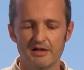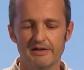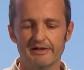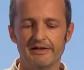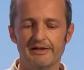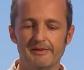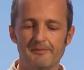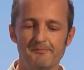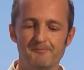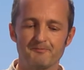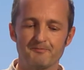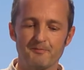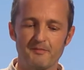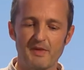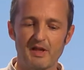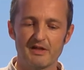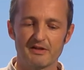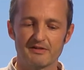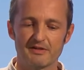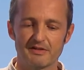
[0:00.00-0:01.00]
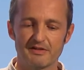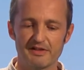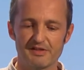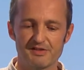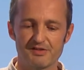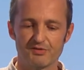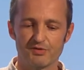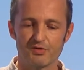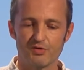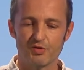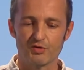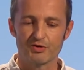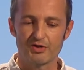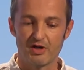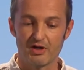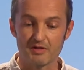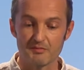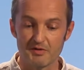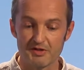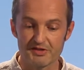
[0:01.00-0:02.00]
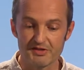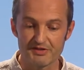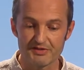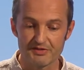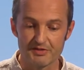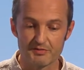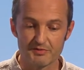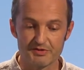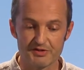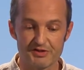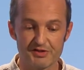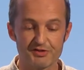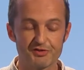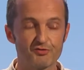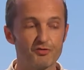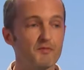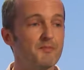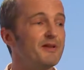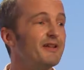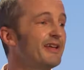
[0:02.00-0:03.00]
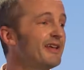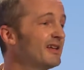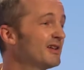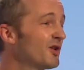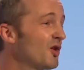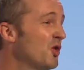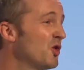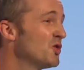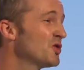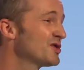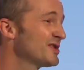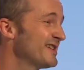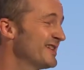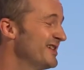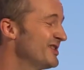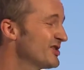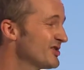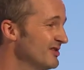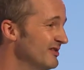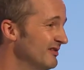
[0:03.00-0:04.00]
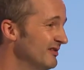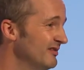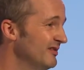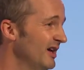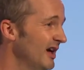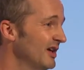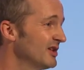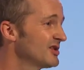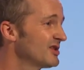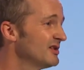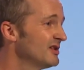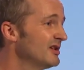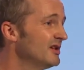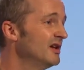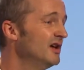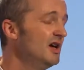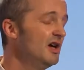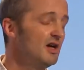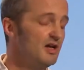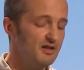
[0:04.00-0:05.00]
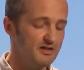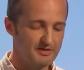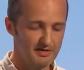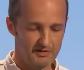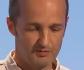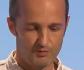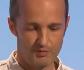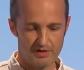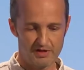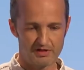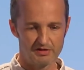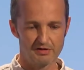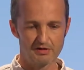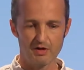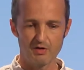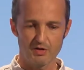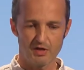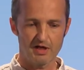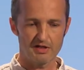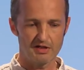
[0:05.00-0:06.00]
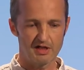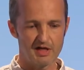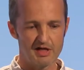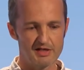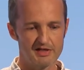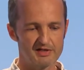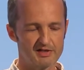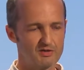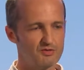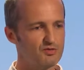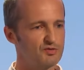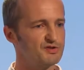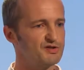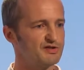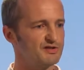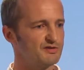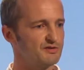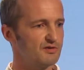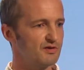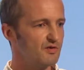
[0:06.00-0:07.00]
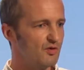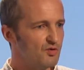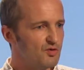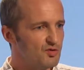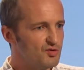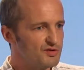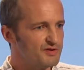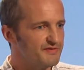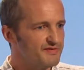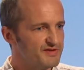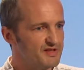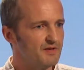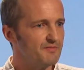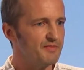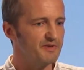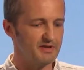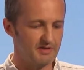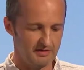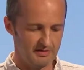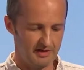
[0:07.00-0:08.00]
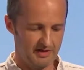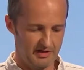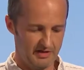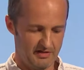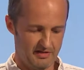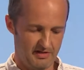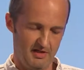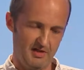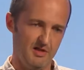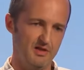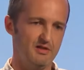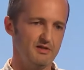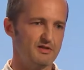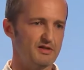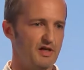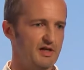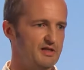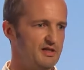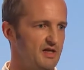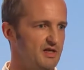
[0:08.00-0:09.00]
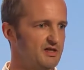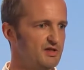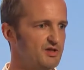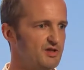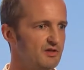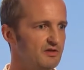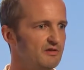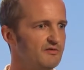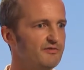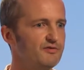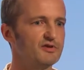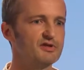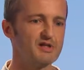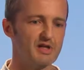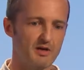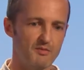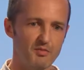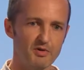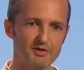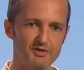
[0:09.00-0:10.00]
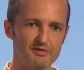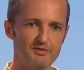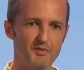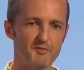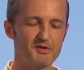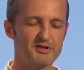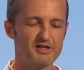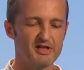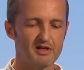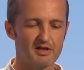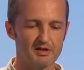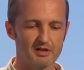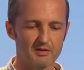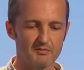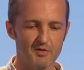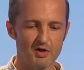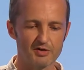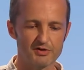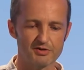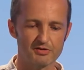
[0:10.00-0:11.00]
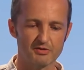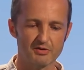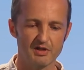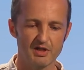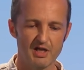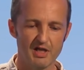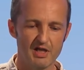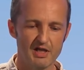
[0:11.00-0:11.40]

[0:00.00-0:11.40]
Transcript: um, that it's autonomous, to discriminate causation, actually, that we can localize cause, the cause of something like digestion, for example, to a particular module,